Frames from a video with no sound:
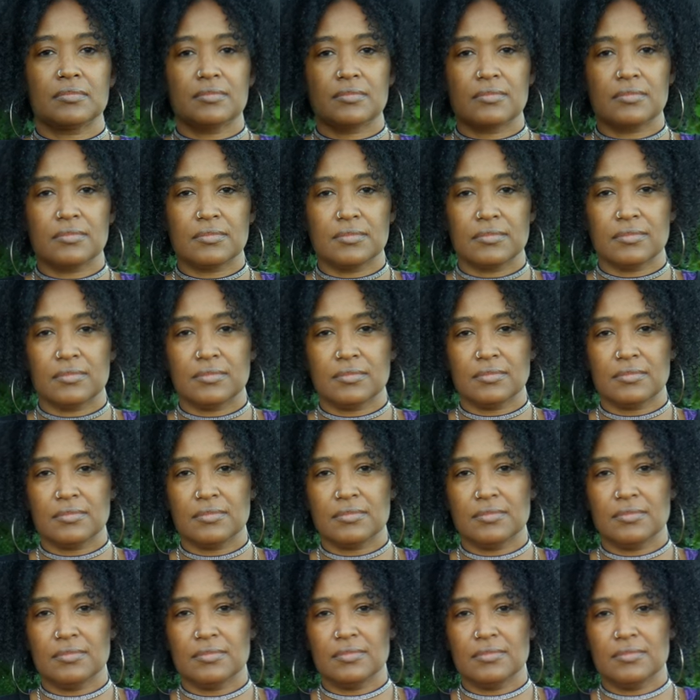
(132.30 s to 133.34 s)

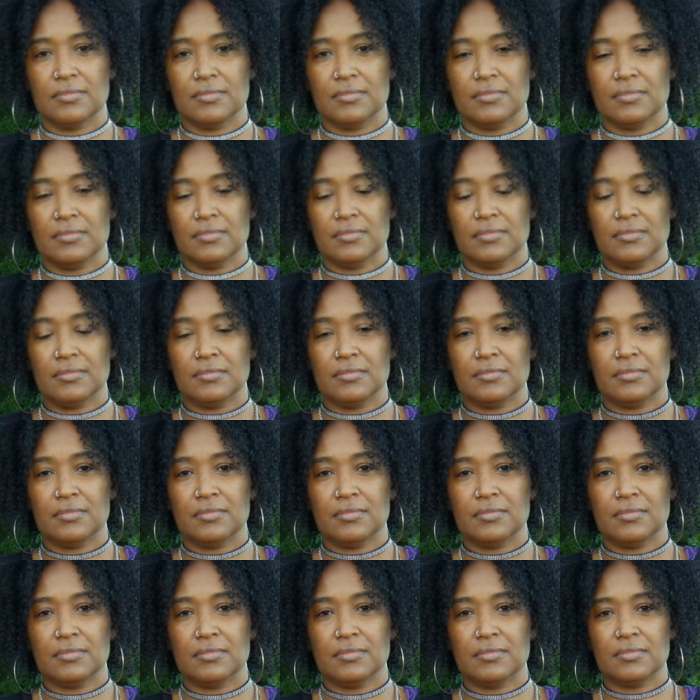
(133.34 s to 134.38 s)

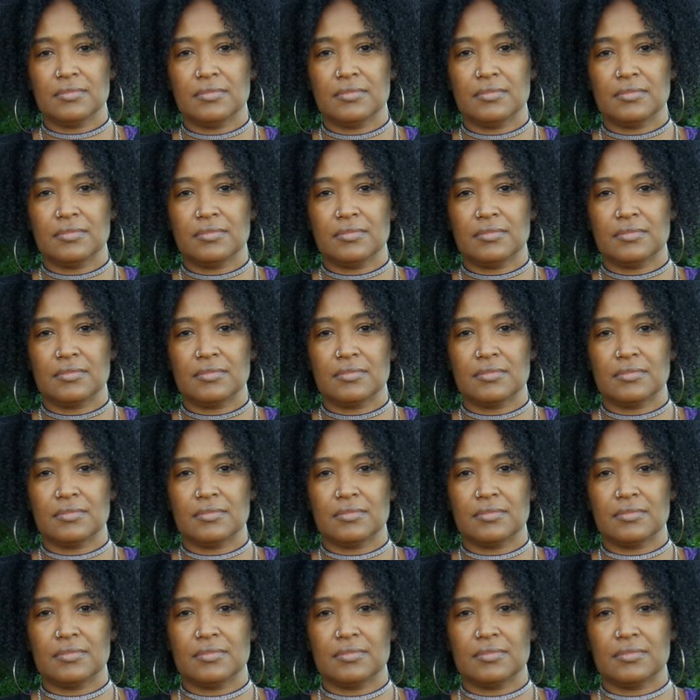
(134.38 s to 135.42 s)

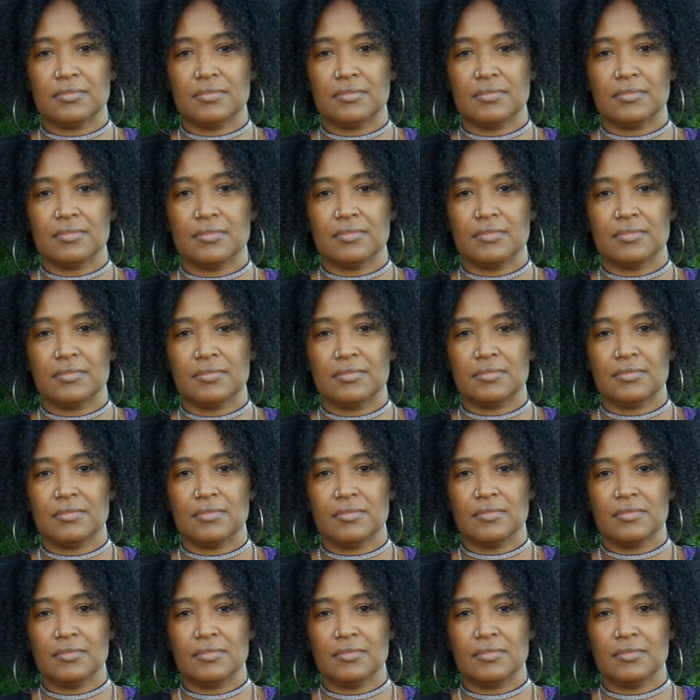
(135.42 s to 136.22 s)
(silent)